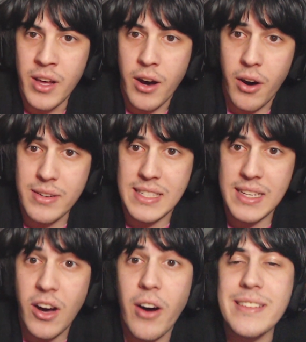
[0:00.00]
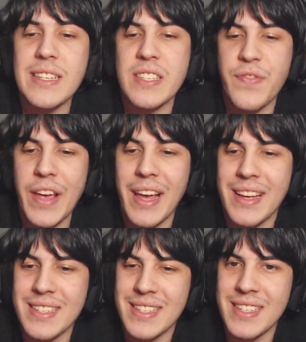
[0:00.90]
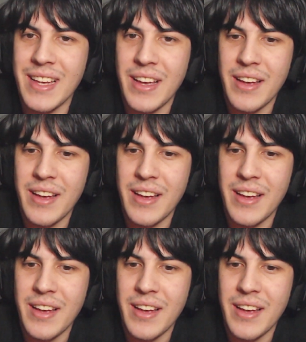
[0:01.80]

Oh, it's a sphinx!